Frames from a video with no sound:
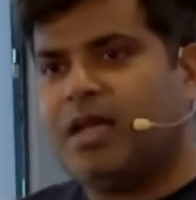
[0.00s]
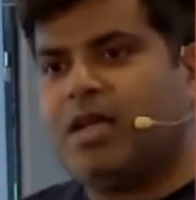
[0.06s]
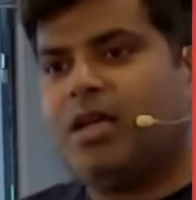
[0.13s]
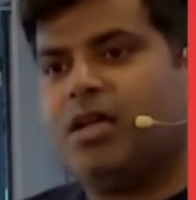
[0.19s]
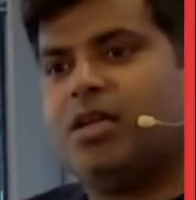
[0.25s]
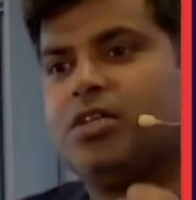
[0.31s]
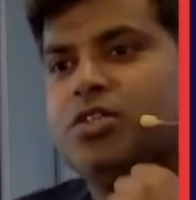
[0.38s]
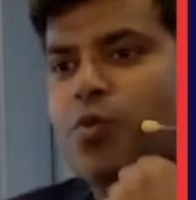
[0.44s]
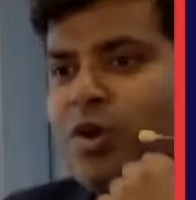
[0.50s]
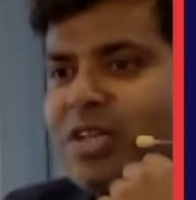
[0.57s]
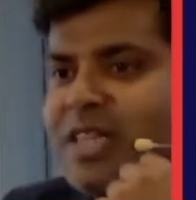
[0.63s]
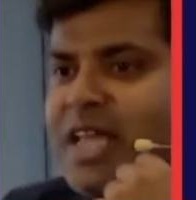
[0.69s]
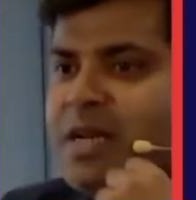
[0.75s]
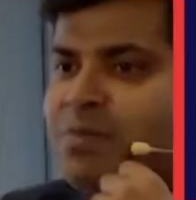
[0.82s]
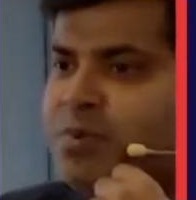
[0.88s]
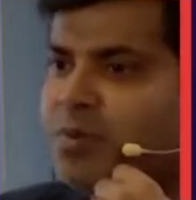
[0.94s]
So what
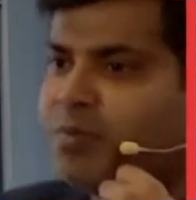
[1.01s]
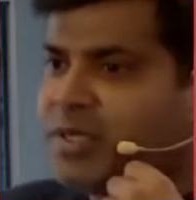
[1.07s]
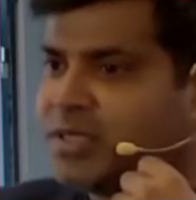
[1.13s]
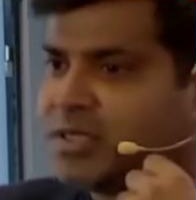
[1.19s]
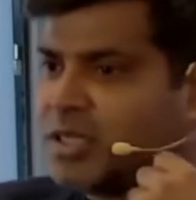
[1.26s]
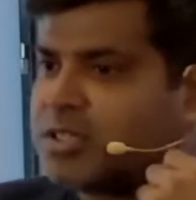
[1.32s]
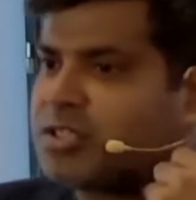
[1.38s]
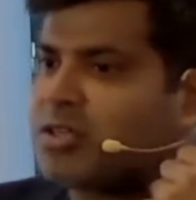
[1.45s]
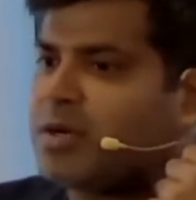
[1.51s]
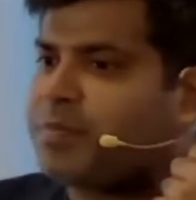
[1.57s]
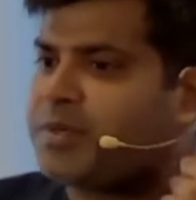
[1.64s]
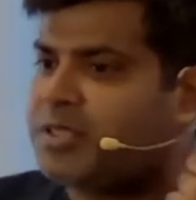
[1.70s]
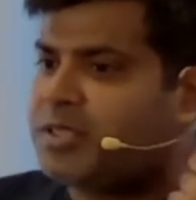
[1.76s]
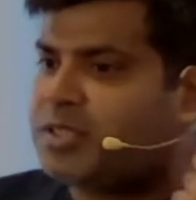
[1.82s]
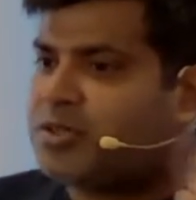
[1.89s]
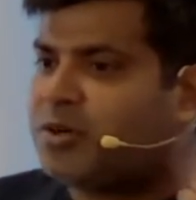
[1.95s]
that professional shopper
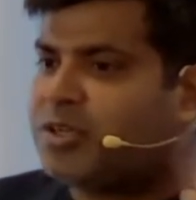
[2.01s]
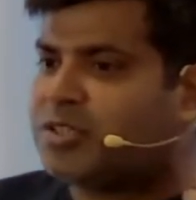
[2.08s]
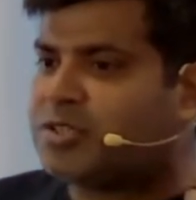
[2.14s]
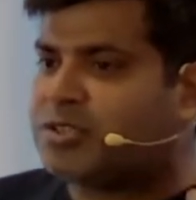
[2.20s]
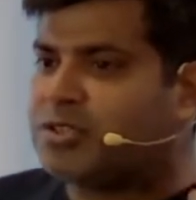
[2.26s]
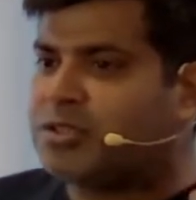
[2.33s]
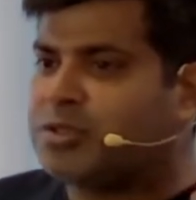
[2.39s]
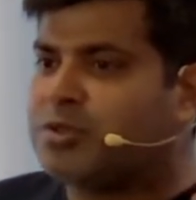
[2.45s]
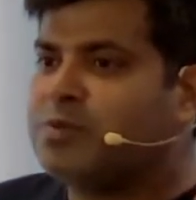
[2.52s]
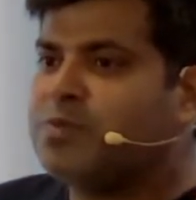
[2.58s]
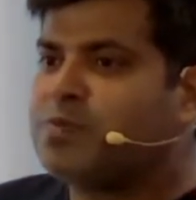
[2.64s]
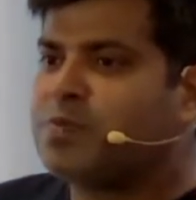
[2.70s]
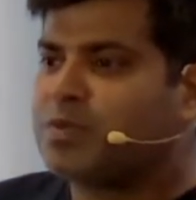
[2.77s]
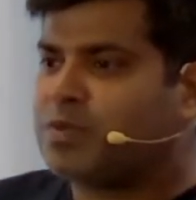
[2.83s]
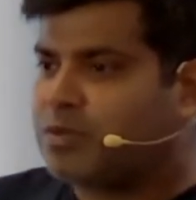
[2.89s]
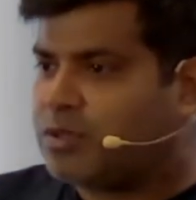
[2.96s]
is going to do,
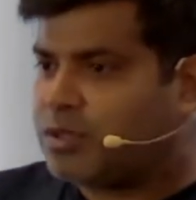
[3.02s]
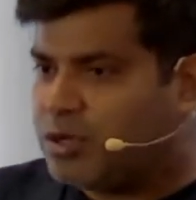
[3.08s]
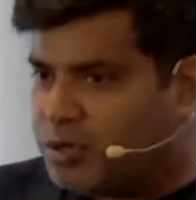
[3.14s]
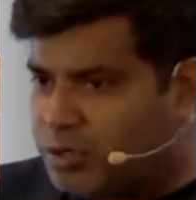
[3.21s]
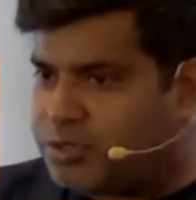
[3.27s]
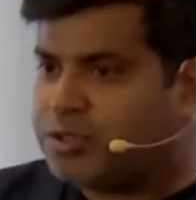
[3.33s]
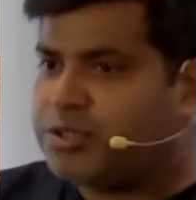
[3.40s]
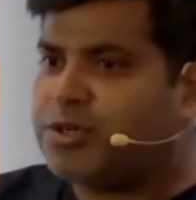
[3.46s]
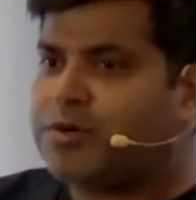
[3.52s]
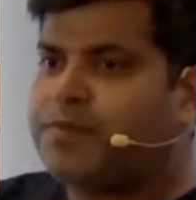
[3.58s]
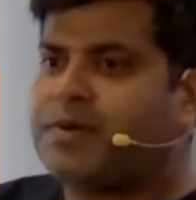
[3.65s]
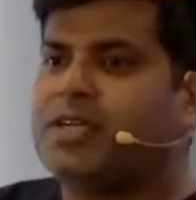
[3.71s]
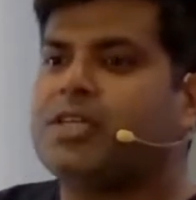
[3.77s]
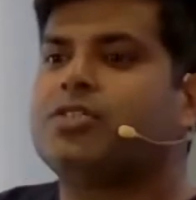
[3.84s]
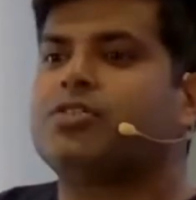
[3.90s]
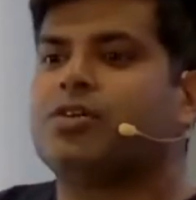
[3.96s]
go to your
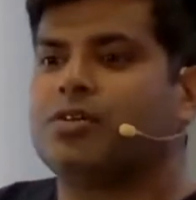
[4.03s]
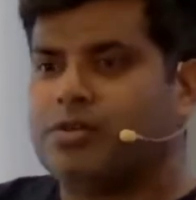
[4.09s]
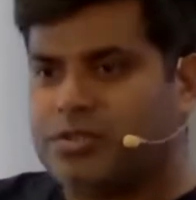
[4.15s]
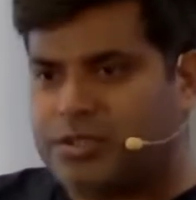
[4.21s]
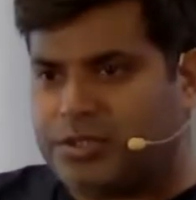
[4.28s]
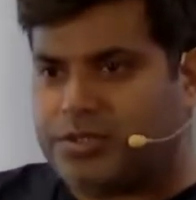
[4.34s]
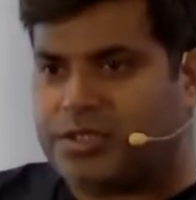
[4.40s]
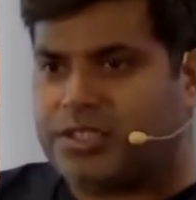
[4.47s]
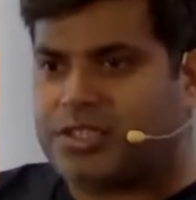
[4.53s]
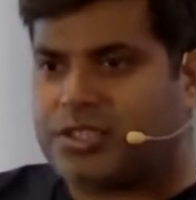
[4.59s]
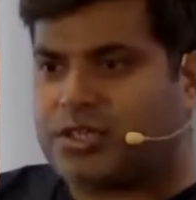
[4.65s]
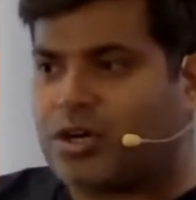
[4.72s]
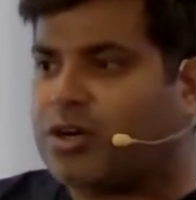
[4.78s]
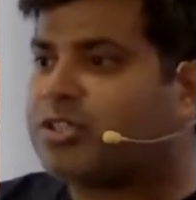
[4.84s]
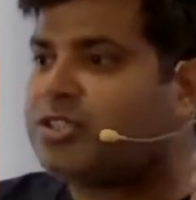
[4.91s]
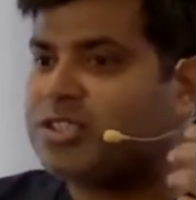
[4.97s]
fridge or go to your
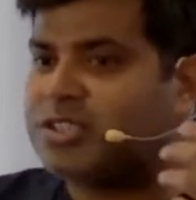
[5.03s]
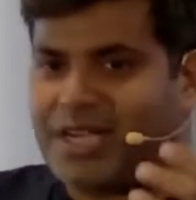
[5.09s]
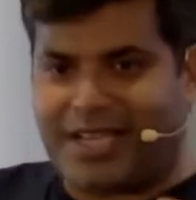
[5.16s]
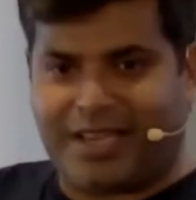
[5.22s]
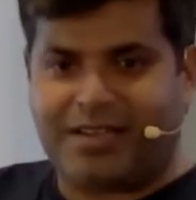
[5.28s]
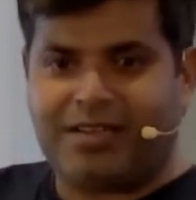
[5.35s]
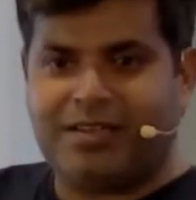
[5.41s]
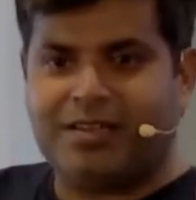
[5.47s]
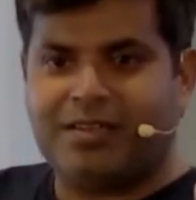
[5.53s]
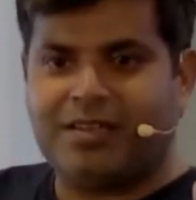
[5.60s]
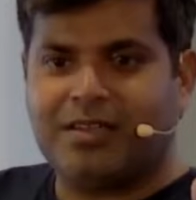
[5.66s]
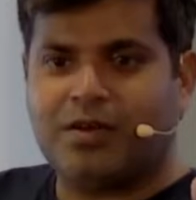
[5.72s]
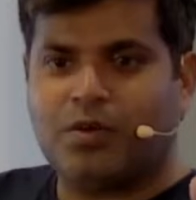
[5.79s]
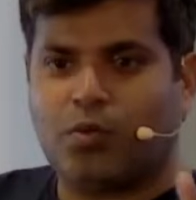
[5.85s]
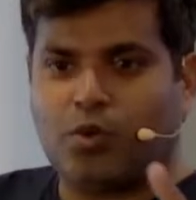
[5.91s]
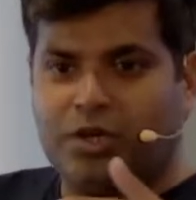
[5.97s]
stock, check
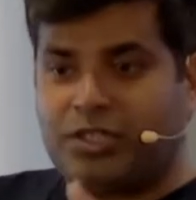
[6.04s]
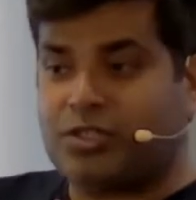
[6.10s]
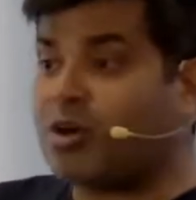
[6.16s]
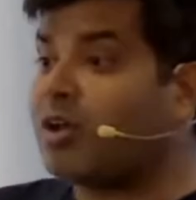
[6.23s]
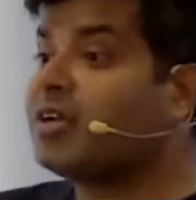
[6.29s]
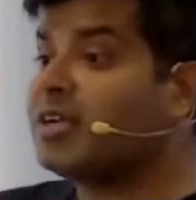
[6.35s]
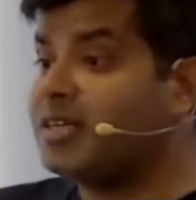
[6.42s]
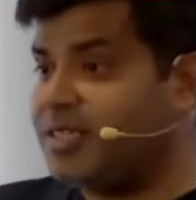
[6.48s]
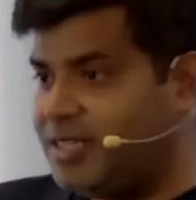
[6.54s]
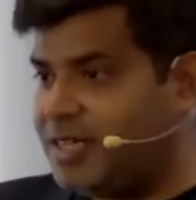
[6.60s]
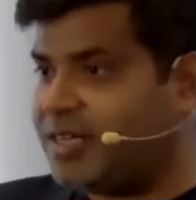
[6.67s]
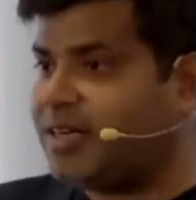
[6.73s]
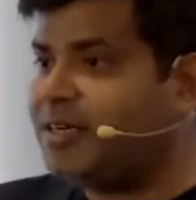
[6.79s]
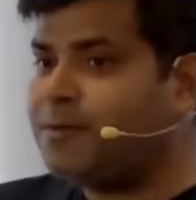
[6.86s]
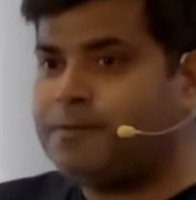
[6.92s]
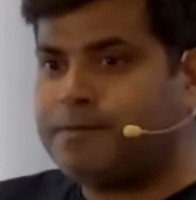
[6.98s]
what is already
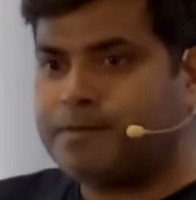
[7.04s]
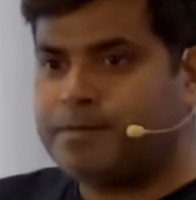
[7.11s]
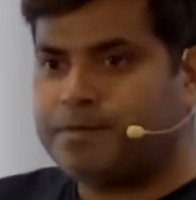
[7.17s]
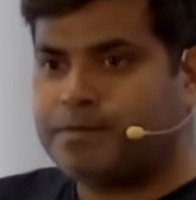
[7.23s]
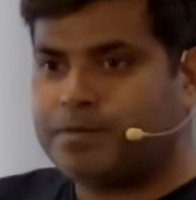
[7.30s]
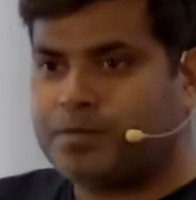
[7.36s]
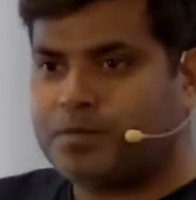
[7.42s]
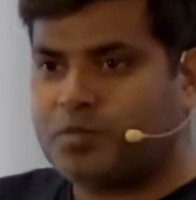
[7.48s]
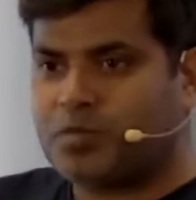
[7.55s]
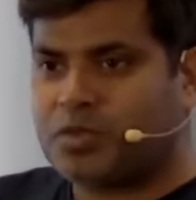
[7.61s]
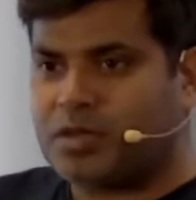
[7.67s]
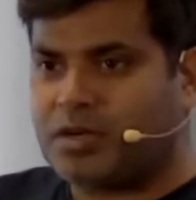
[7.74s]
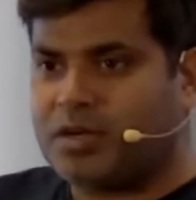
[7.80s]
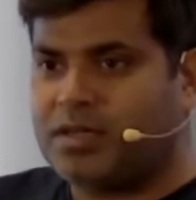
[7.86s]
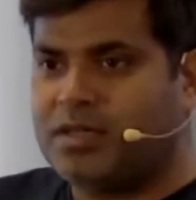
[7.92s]
there, all right,